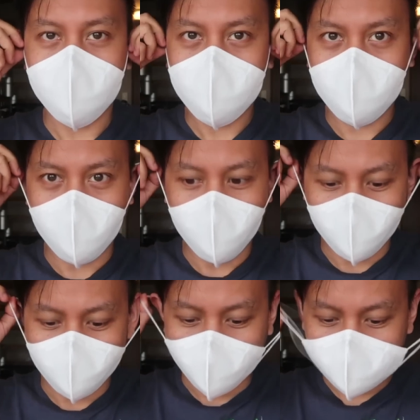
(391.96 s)

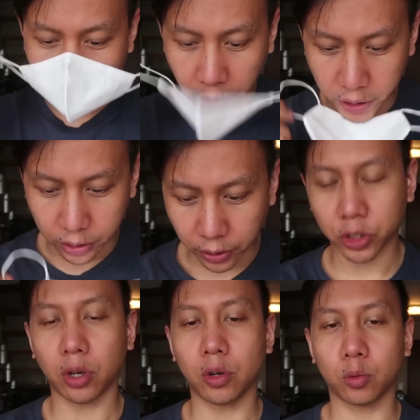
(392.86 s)
interesting. That's great.
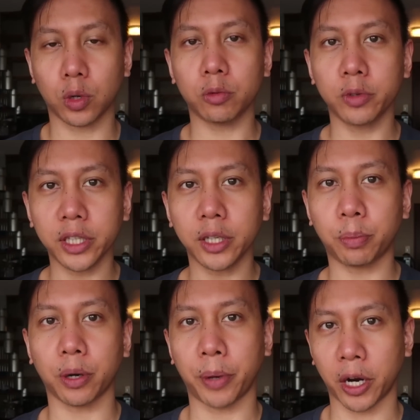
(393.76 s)
So we're really
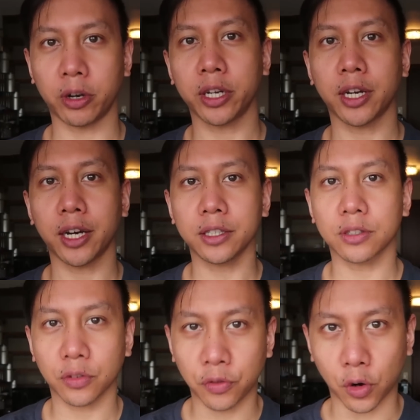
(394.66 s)
preparing,
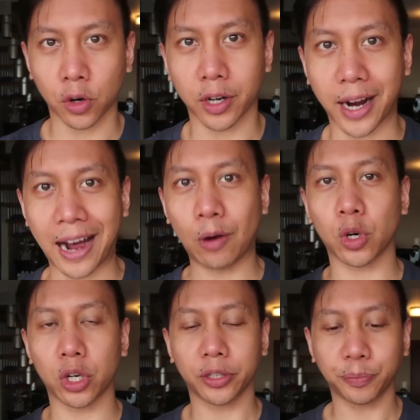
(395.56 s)
guys, for
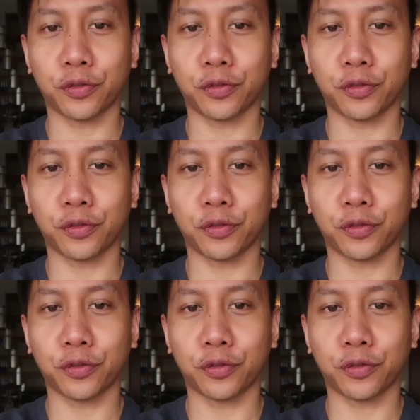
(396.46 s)
our